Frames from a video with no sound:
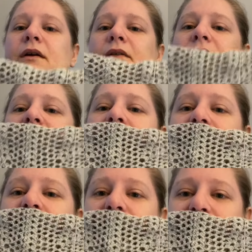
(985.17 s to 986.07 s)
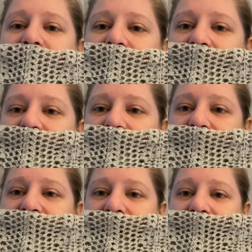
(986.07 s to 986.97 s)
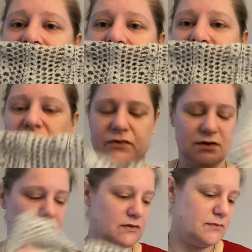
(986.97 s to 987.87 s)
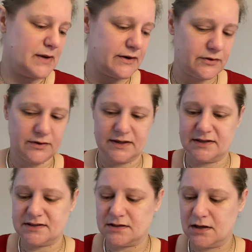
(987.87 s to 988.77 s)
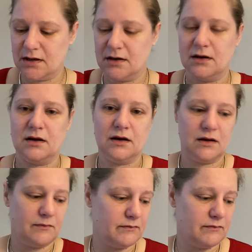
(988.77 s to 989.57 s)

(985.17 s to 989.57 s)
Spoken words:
think it's really, I like how the pattern is a